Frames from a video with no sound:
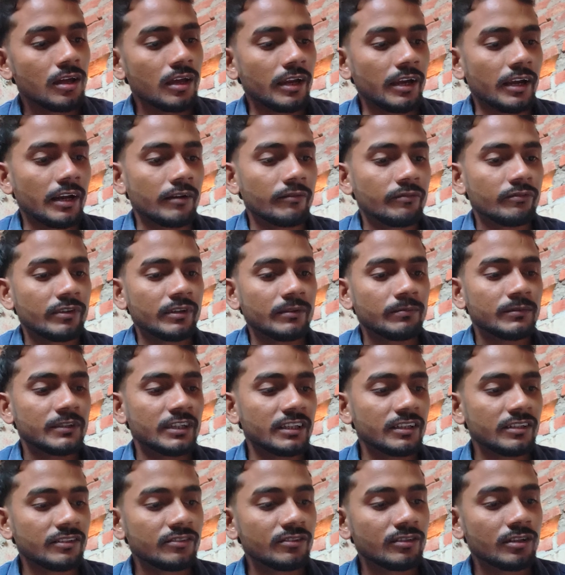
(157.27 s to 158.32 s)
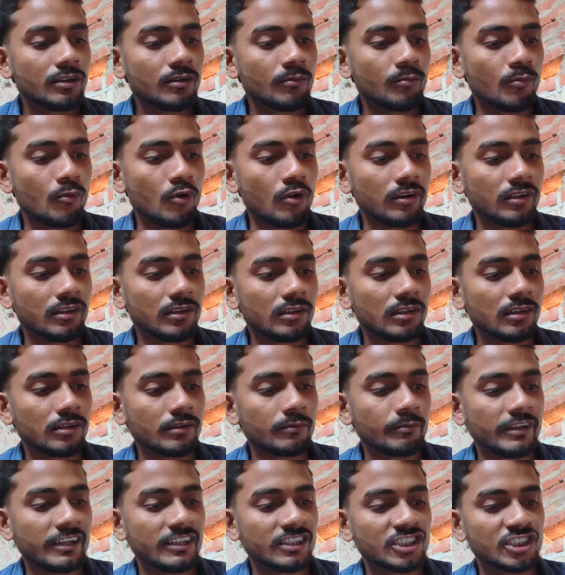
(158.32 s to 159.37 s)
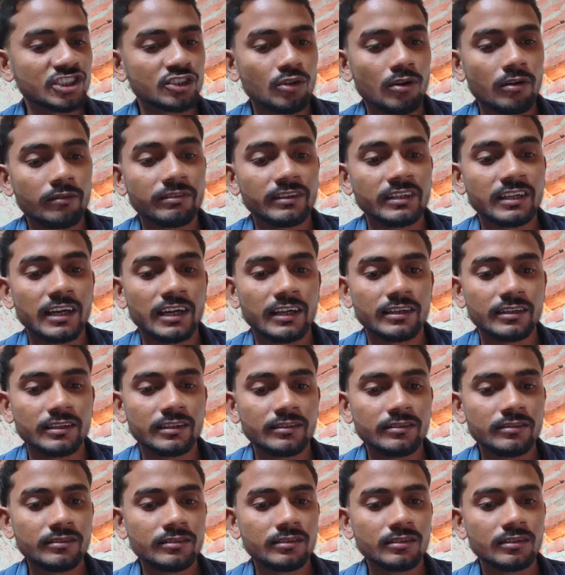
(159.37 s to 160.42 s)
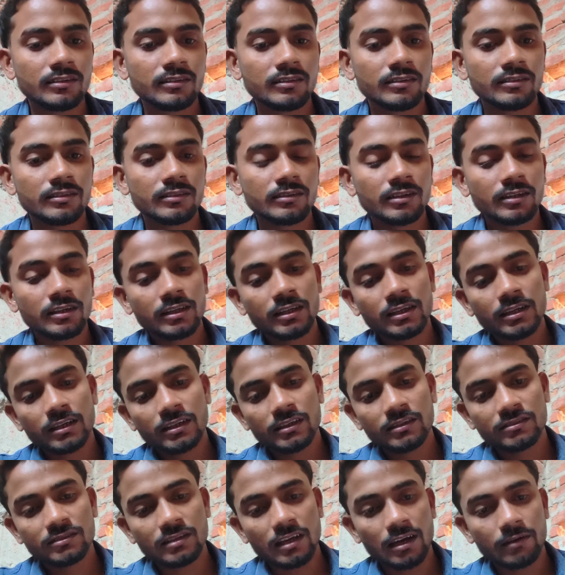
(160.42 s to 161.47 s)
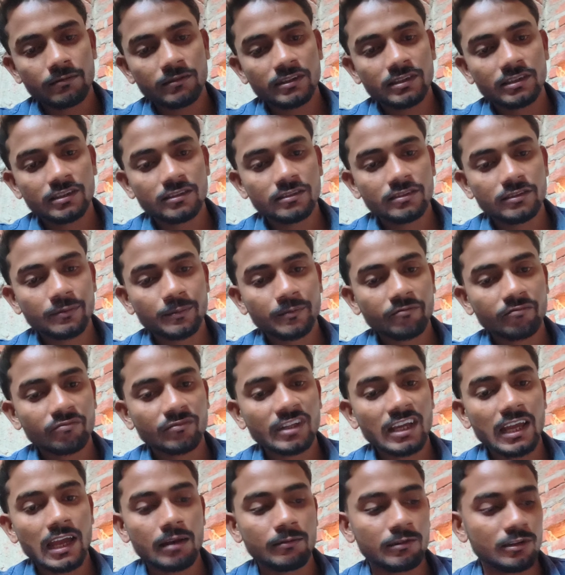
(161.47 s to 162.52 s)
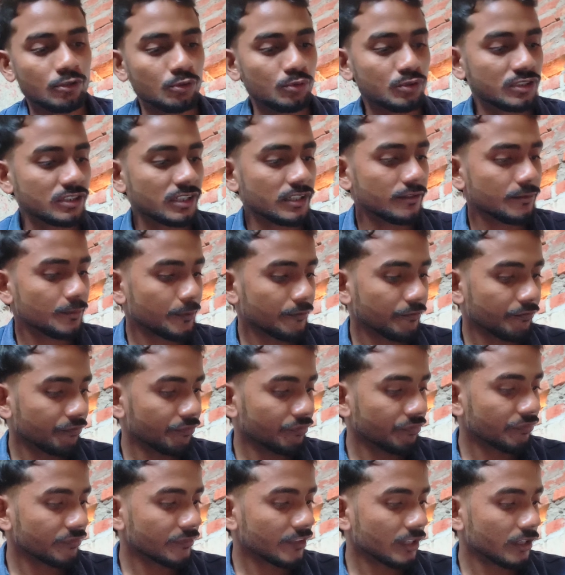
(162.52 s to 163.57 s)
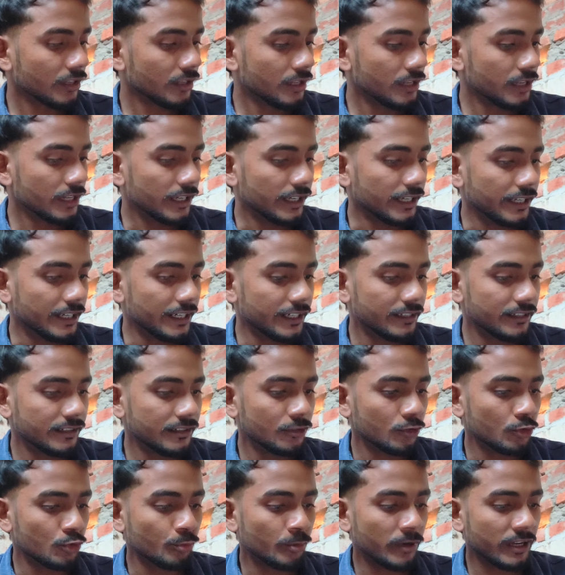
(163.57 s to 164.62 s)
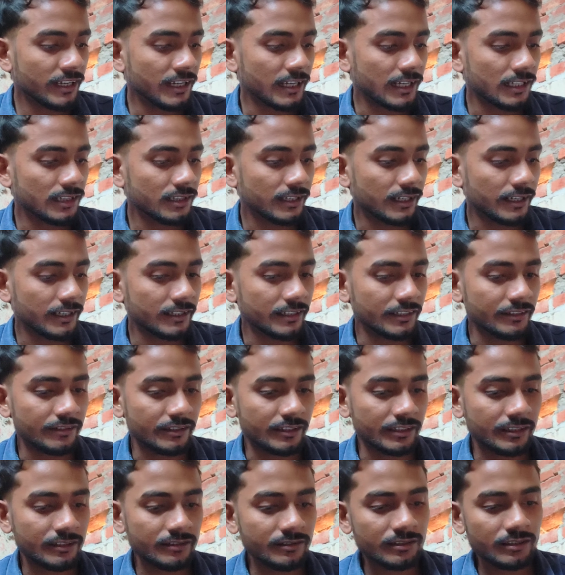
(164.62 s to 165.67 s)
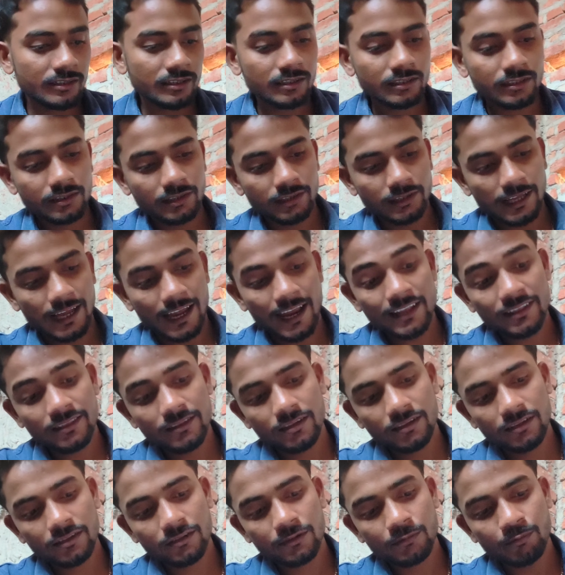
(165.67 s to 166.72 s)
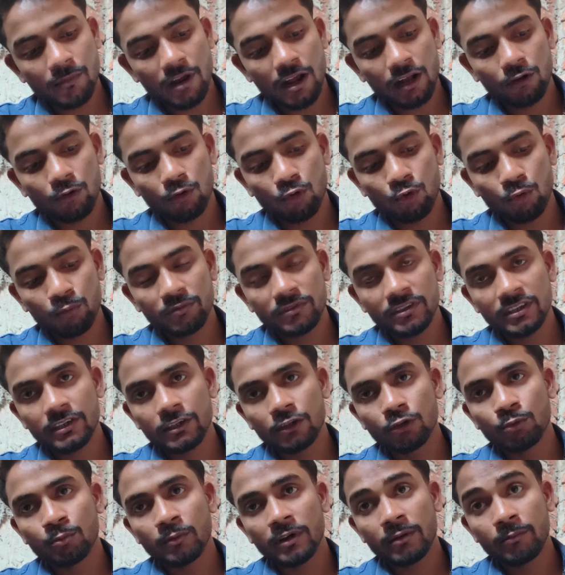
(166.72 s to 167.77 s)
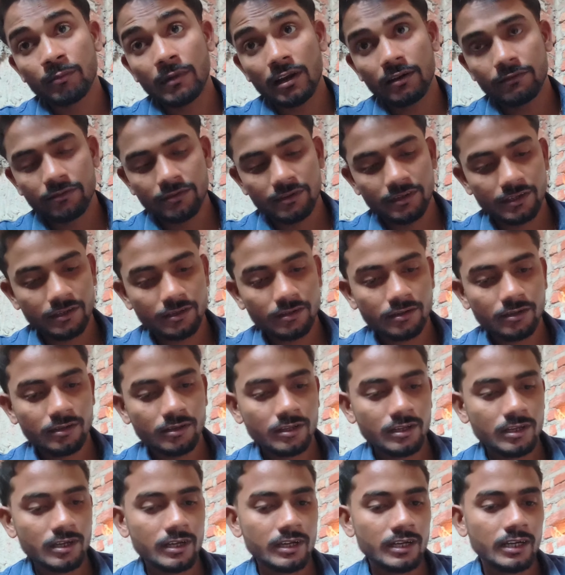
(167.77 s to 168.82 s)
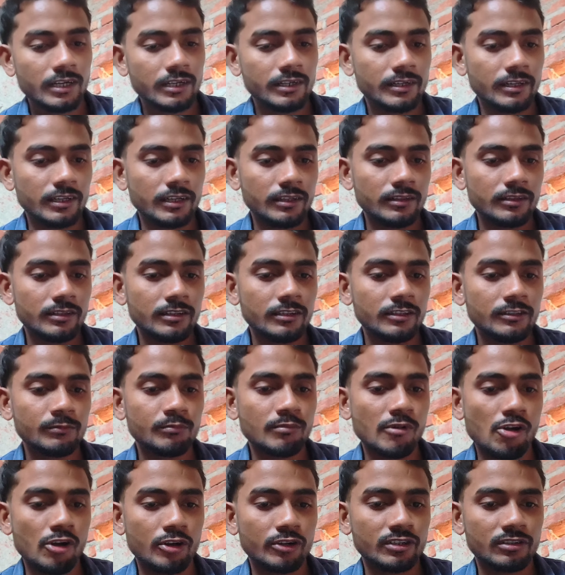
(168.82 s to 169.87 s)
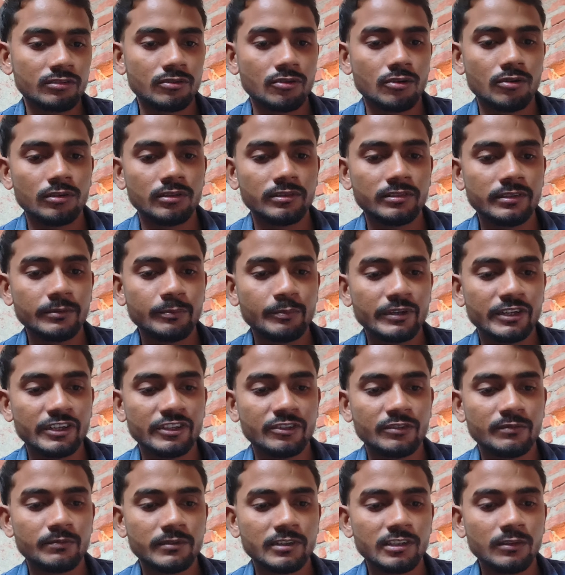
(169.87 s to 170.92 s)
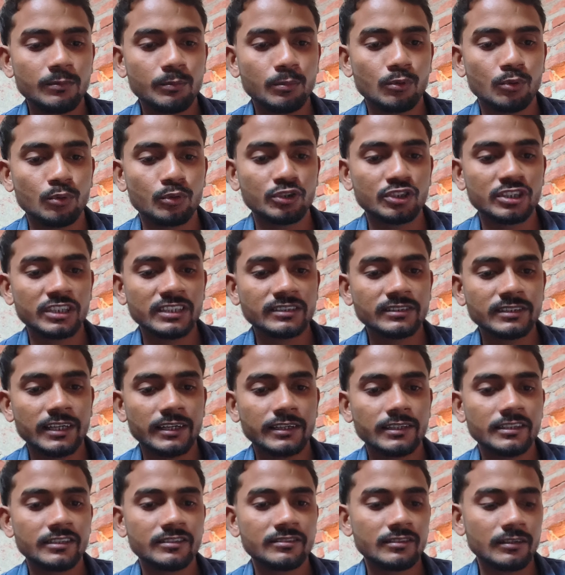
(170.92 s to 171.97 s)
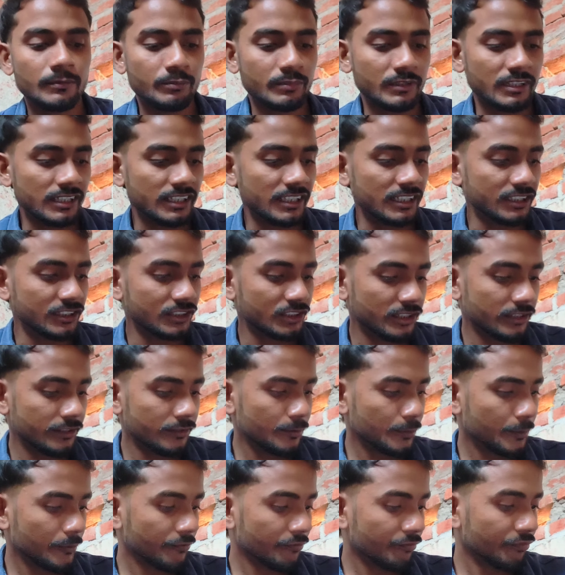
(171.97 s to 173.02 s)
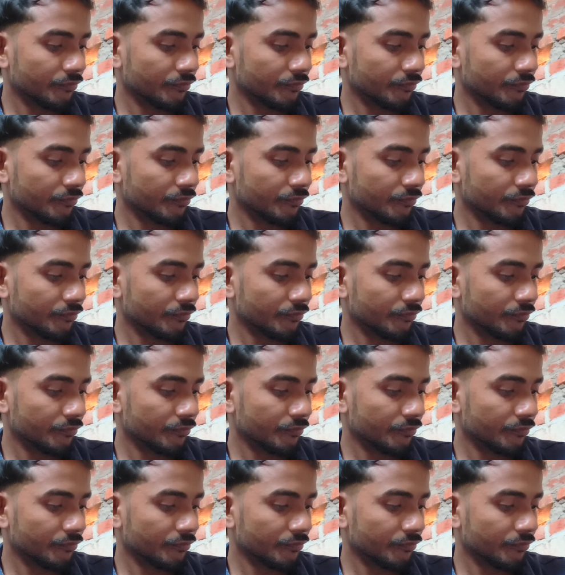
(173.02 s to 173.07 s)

And fifth is molecular basis of inheritance. Seven is evolution. Eight is human health and disease. Ninth is microbes in human welfare. 10th is biotechnology principles, process and its application.